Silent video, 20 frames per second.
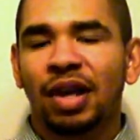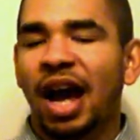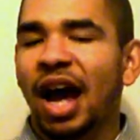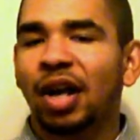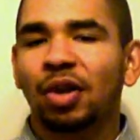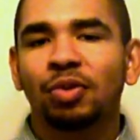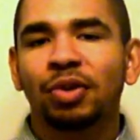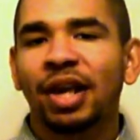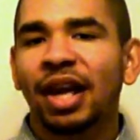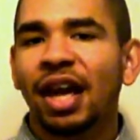
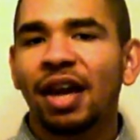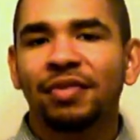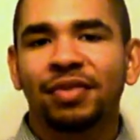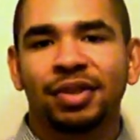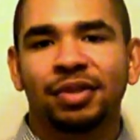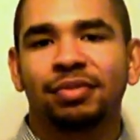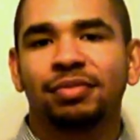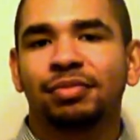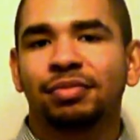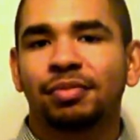I don't have
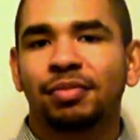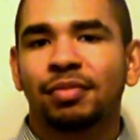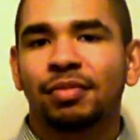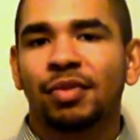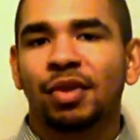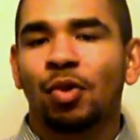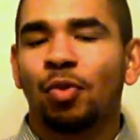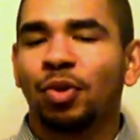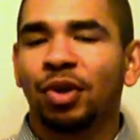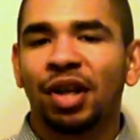it.
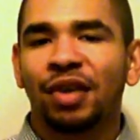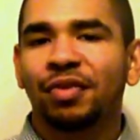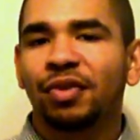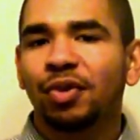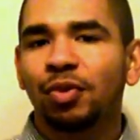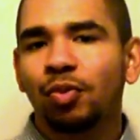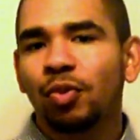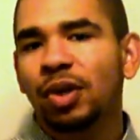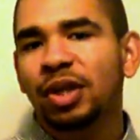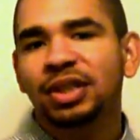
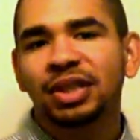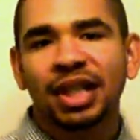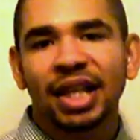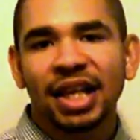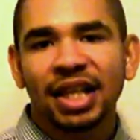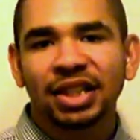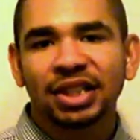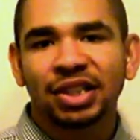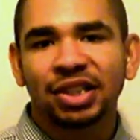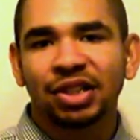Whatever it was
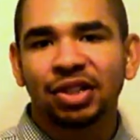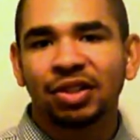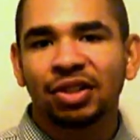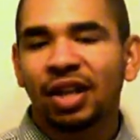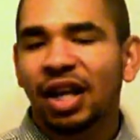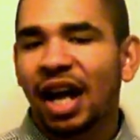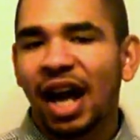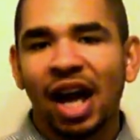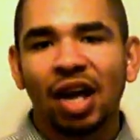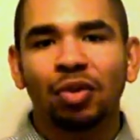last
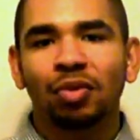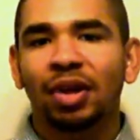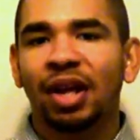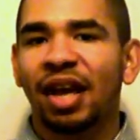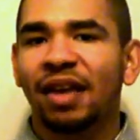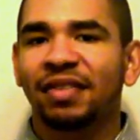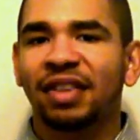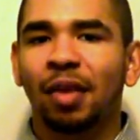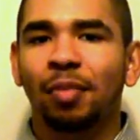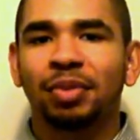year, I don't
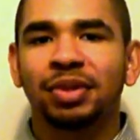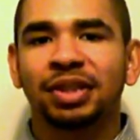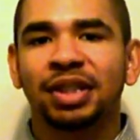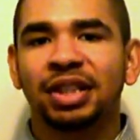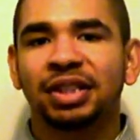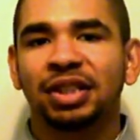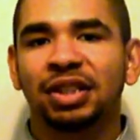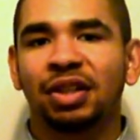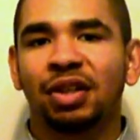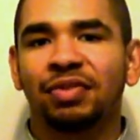have that
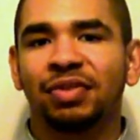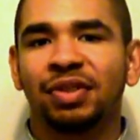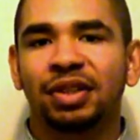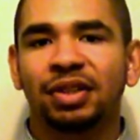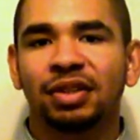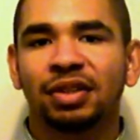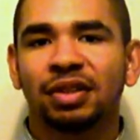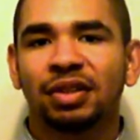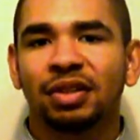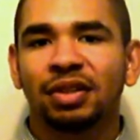possession of it.
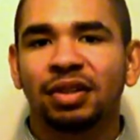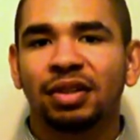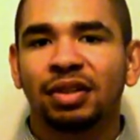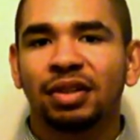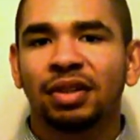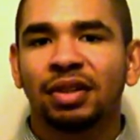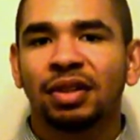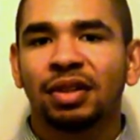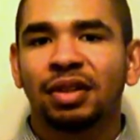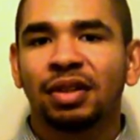
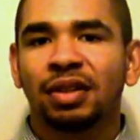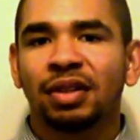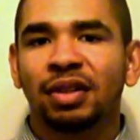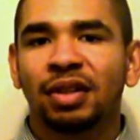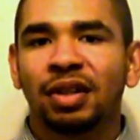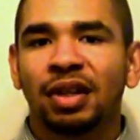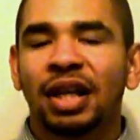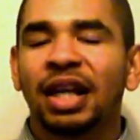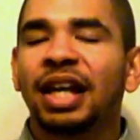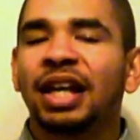
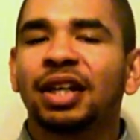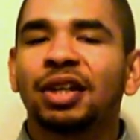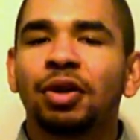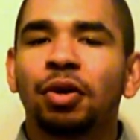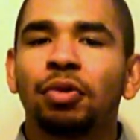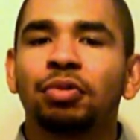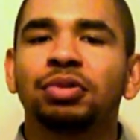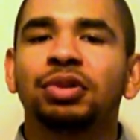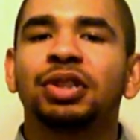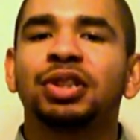It
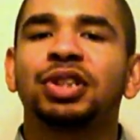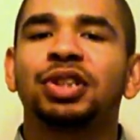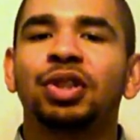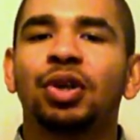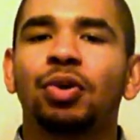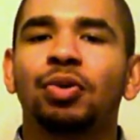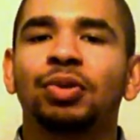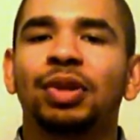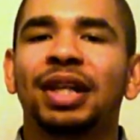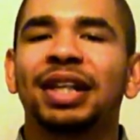goes to
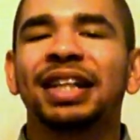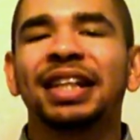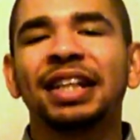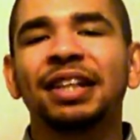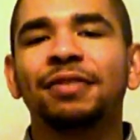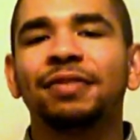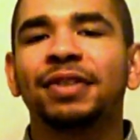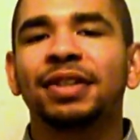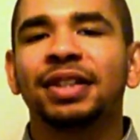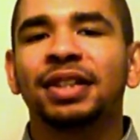show that
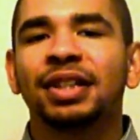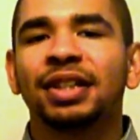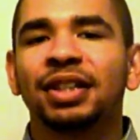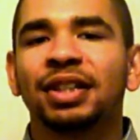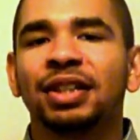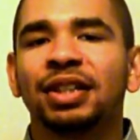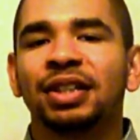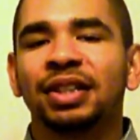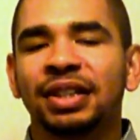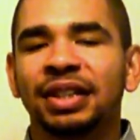even
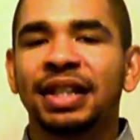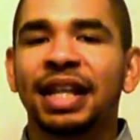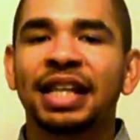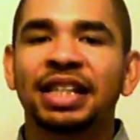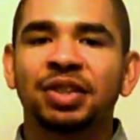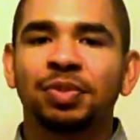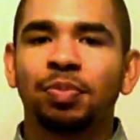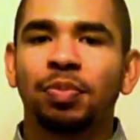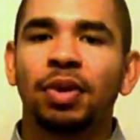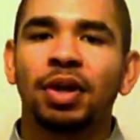next